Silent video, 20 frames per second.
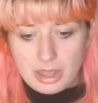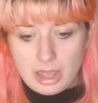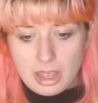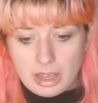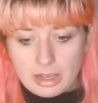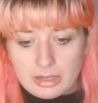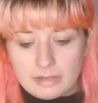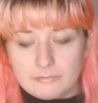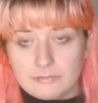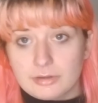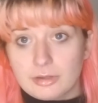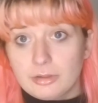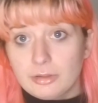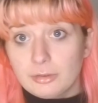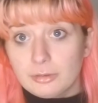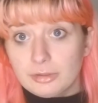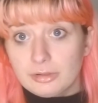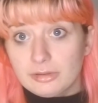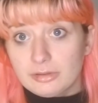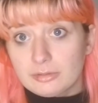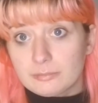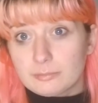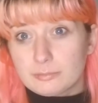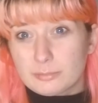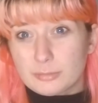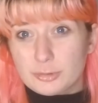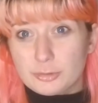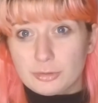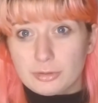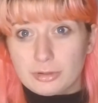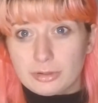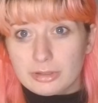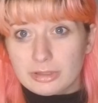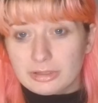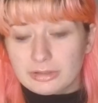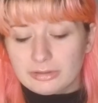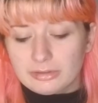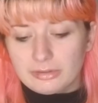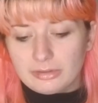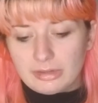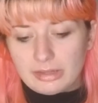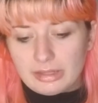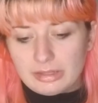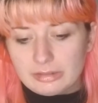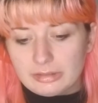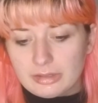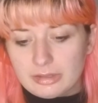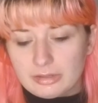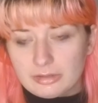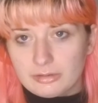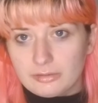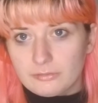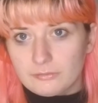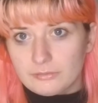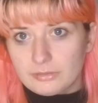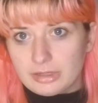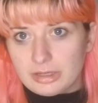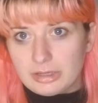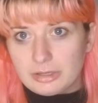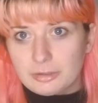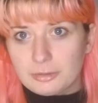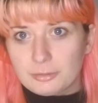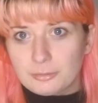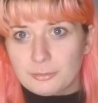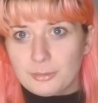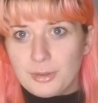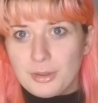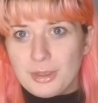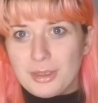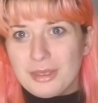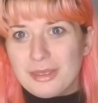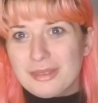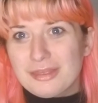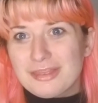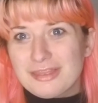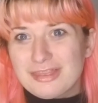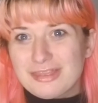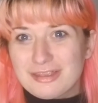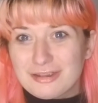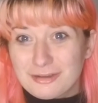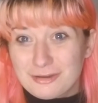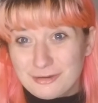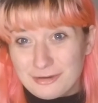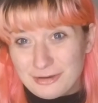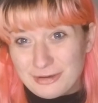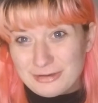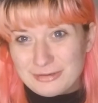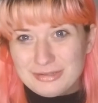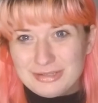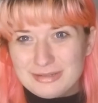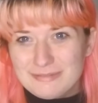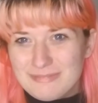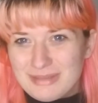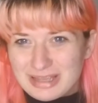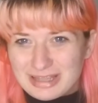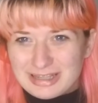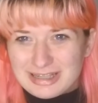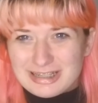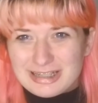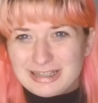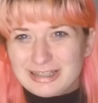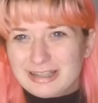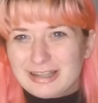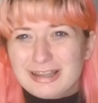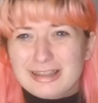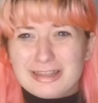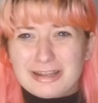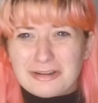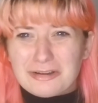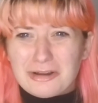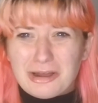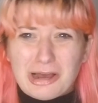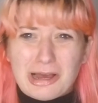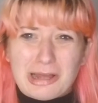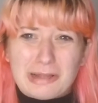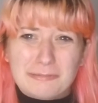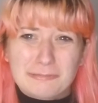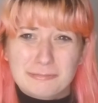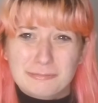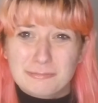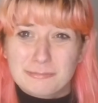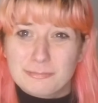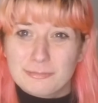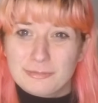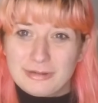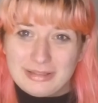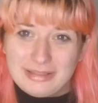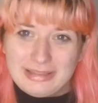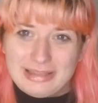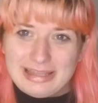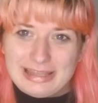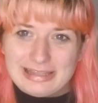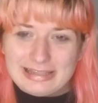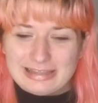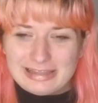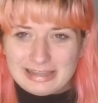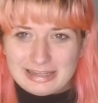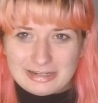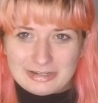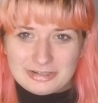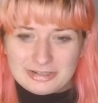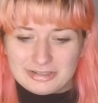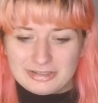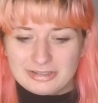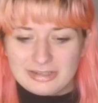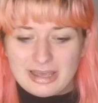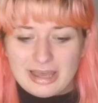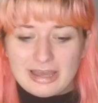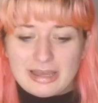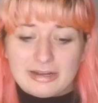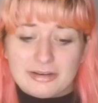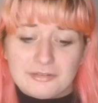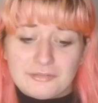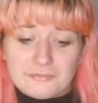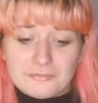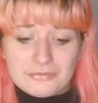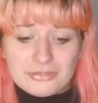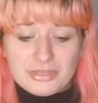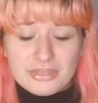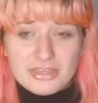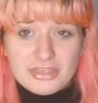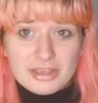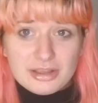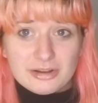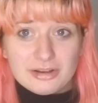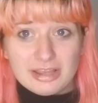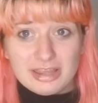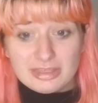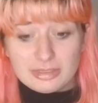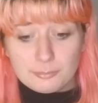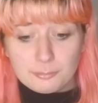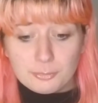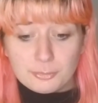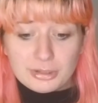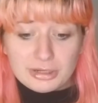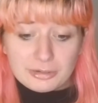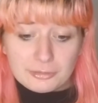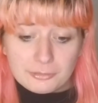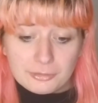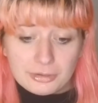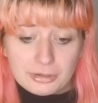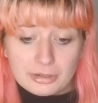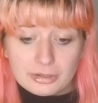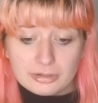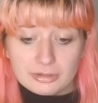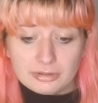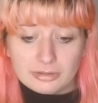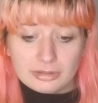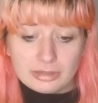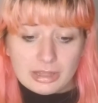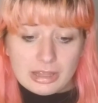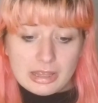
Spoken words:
I've included some drawings in this video. They're crude depictions, they're not brilliant, they're just kind of there to get the point across.